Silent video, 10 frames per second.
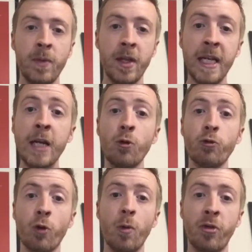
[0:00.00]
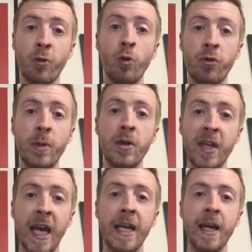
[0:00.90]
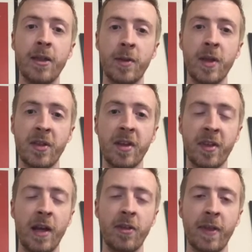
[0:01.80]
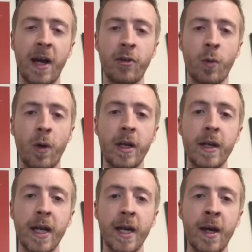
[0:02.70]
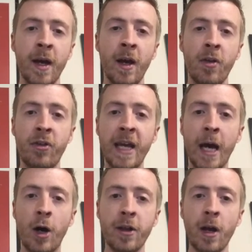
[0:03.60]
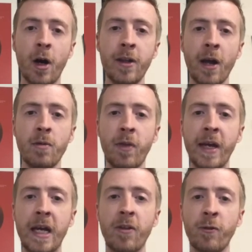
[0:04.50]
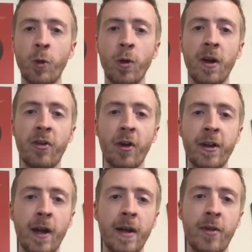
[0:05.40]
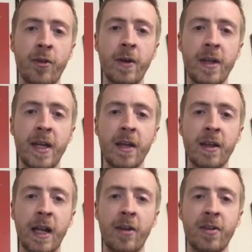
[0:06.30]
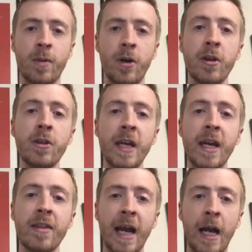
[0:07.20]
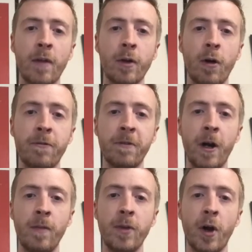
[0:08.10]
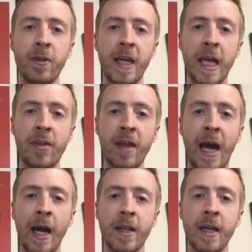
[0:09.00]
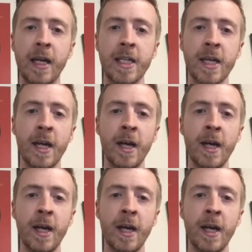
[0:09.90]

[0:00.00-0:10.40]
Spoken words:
needle drop source music in it to this extent. So that's quite unique. So yeah, I don't think it's flawless. I don't necessarily think it's a classic, but I do think it's a hell of a lot of fun. I think it's acted